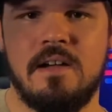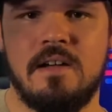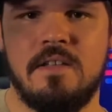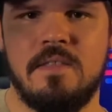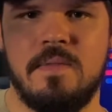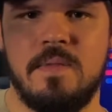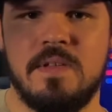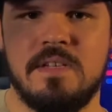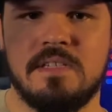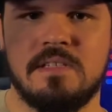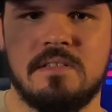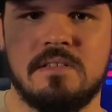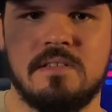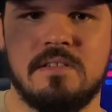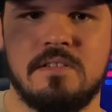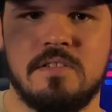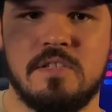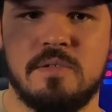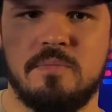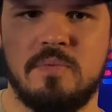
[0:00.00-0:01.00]
this
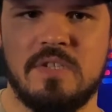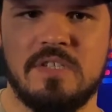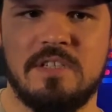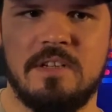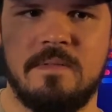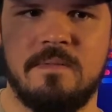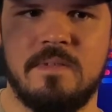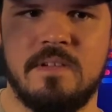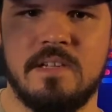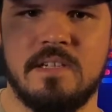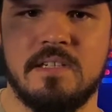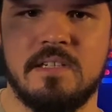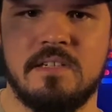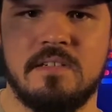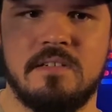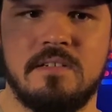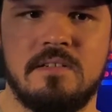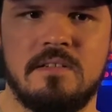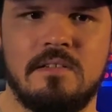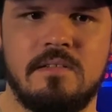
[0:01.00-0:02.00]
specific
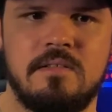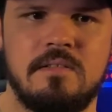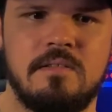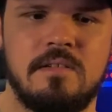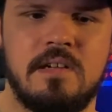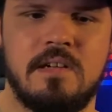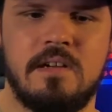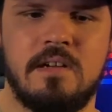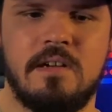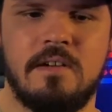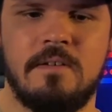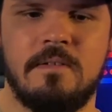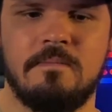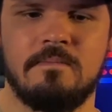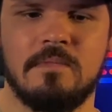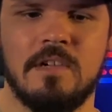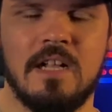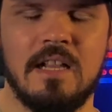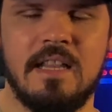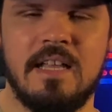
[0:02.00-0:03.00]

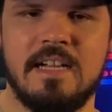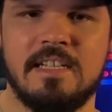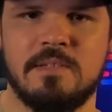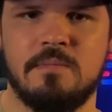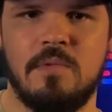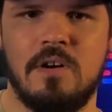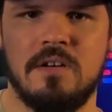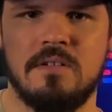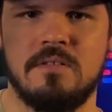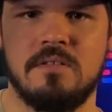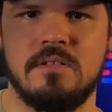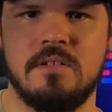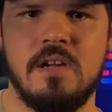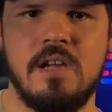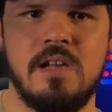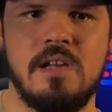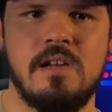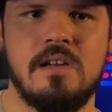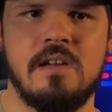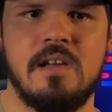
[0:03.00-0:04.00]
class model,
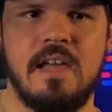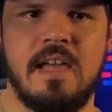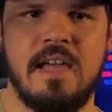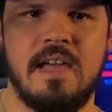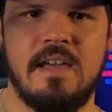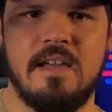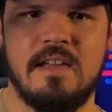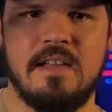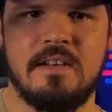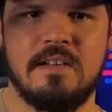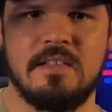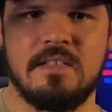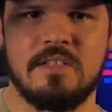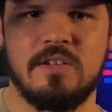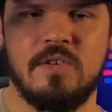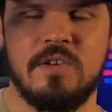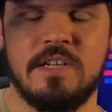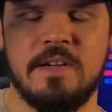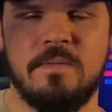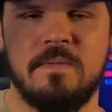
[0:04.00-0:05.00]
and it's
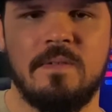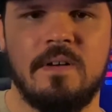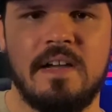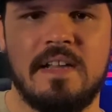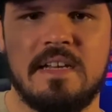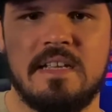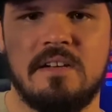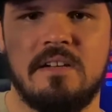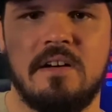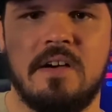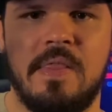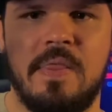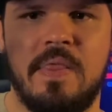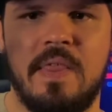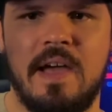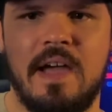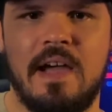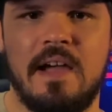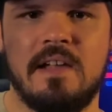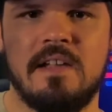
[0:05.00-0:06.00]
going to find it on
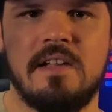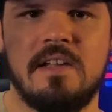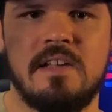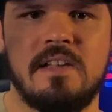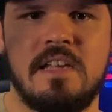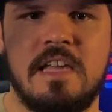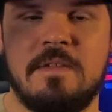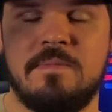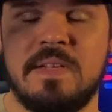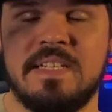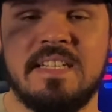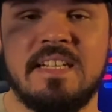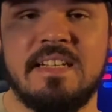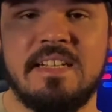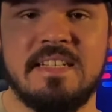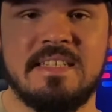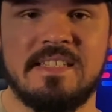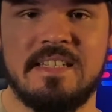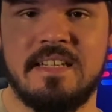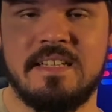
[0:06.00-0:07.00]
that. If it didn't
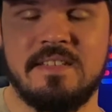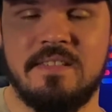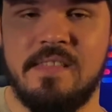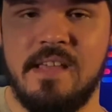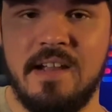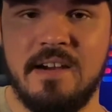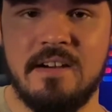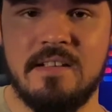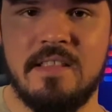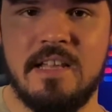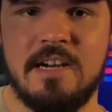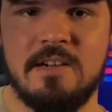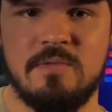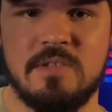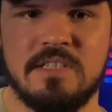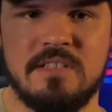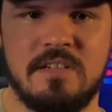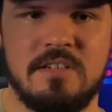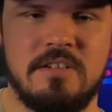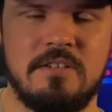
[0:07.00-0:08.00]
exist there, then it
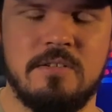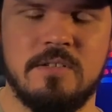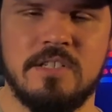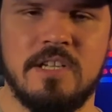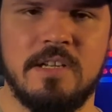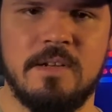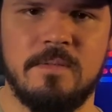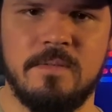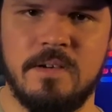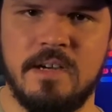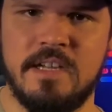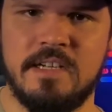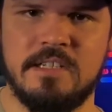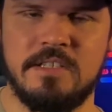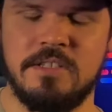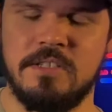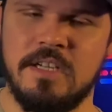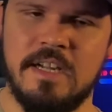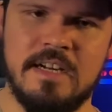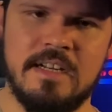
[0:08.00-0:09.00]
would tell you it was undefined and
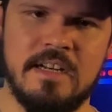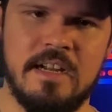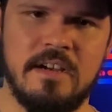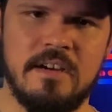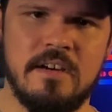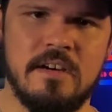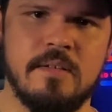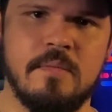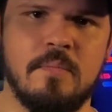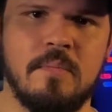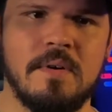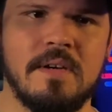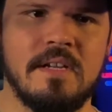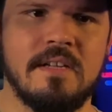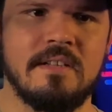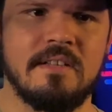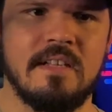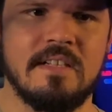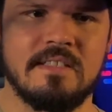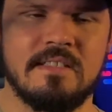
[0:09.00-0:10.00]
you'd get an error,
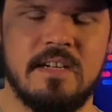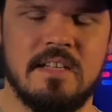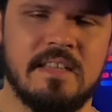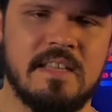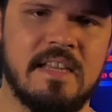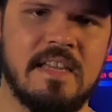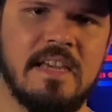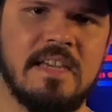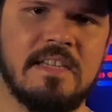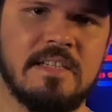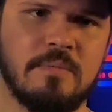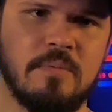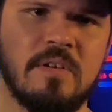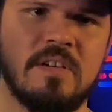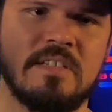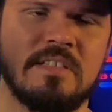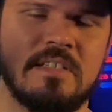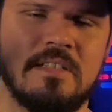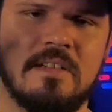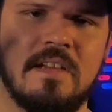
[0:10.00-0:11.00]
but that's not the case
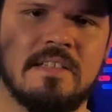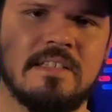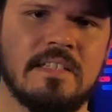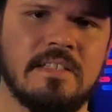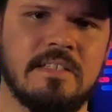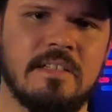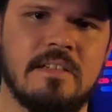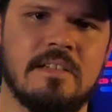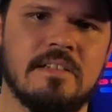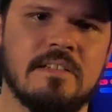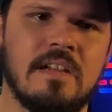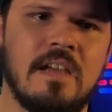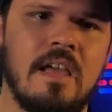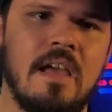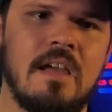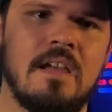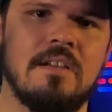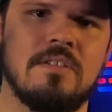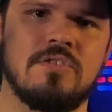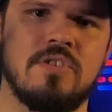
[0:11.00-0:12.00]
because it does exist,
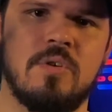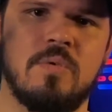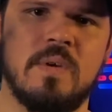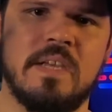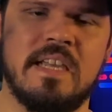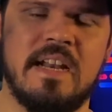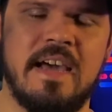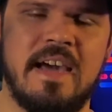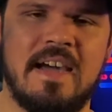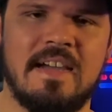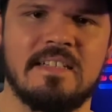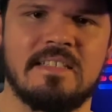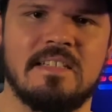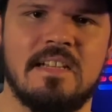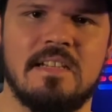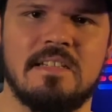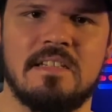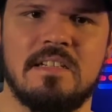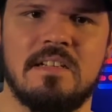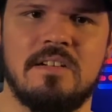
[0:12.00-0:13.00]
so we can
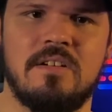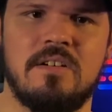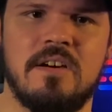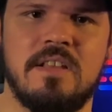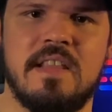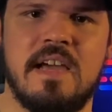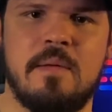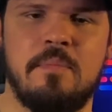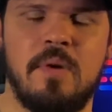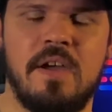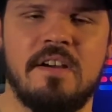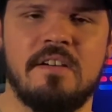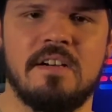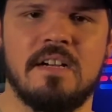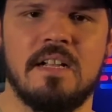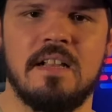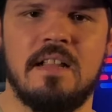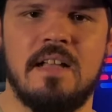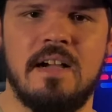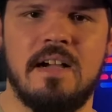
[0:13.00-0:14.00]
access it on that
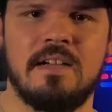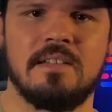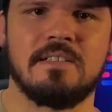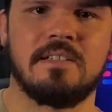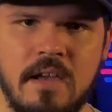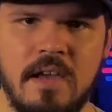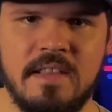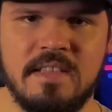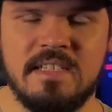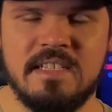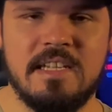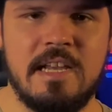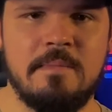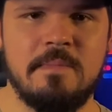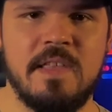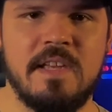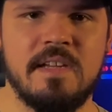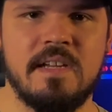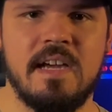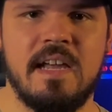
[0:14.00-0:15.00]
parent class. And the same
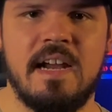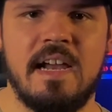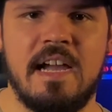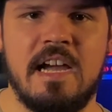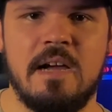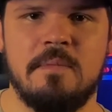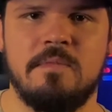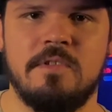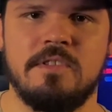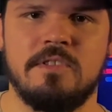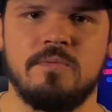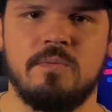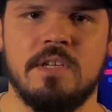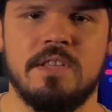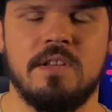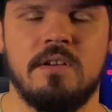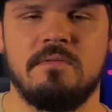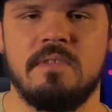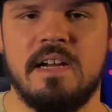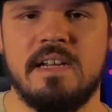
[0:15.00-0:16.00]
thing kind of happens
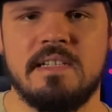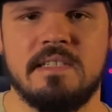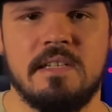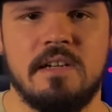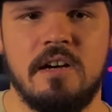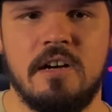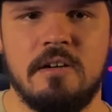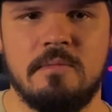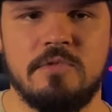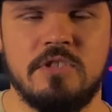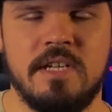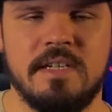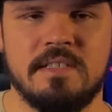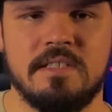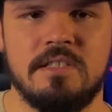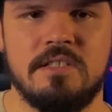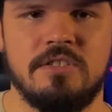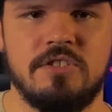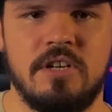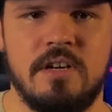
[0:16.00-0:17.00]
with arrays and objects
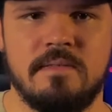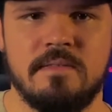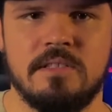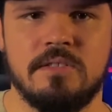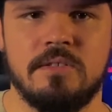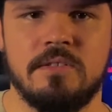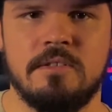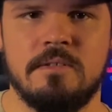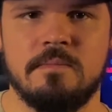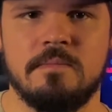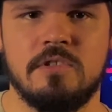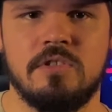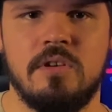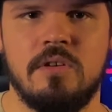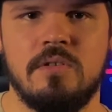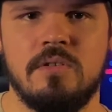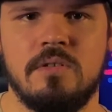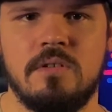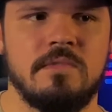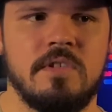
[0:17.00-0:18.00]
in JavaScript.
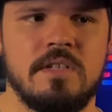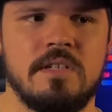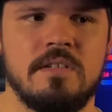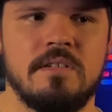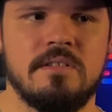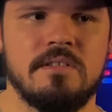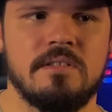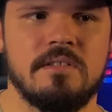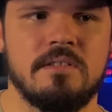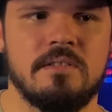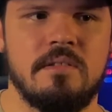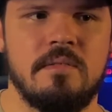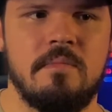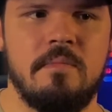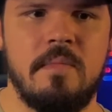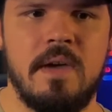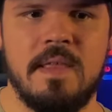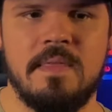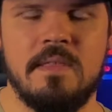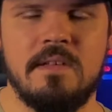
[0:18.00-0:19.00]
So there's
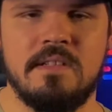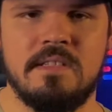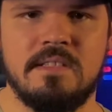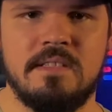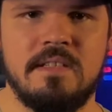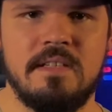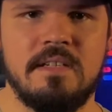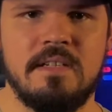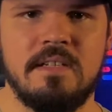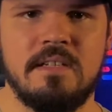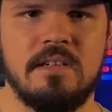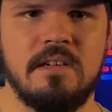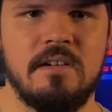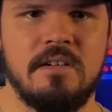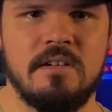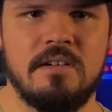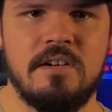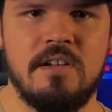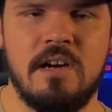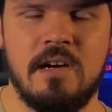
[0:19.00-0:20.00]
methods that
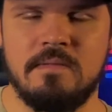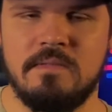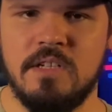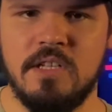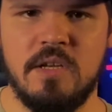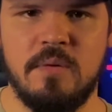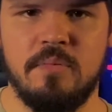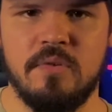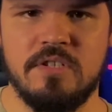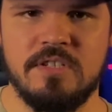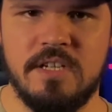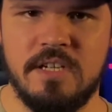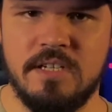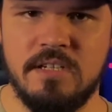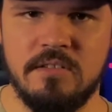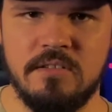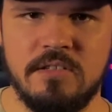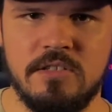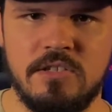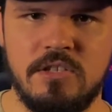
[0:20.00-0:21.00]
are not really
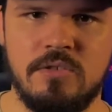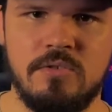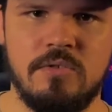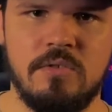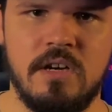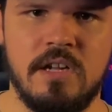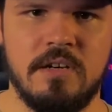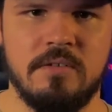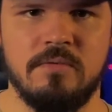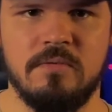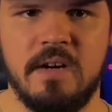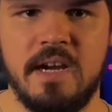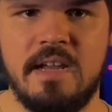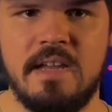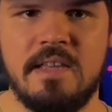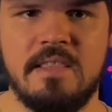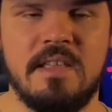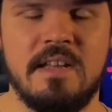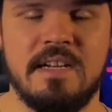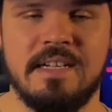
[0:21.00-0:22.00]
particular to an
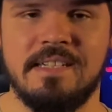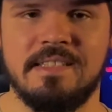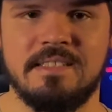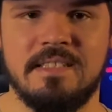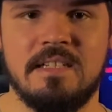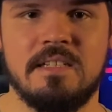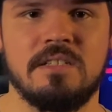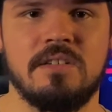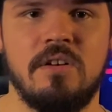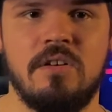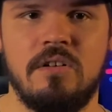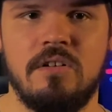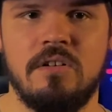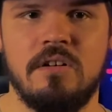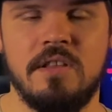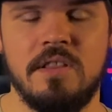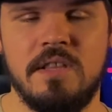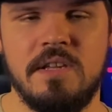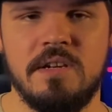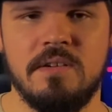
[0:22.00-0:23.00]
array that exist
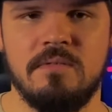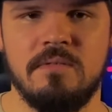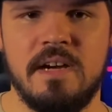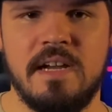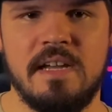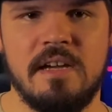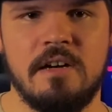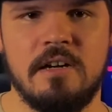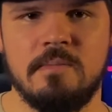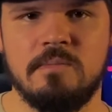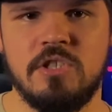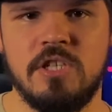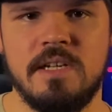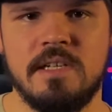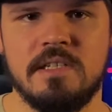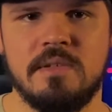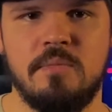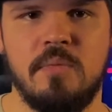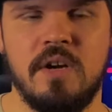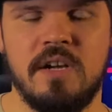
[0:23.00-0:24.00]
on the array
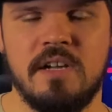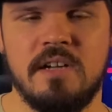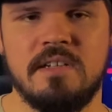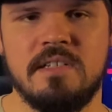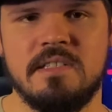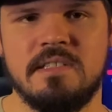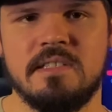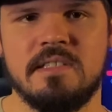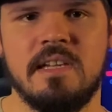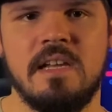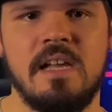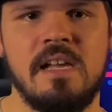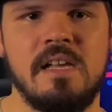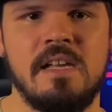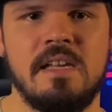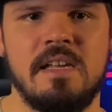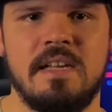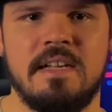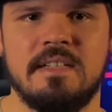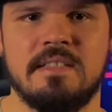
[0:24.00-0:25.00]
object because
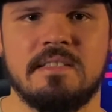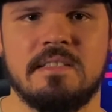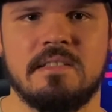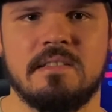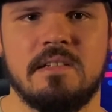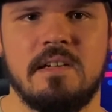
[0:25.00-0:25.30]
it's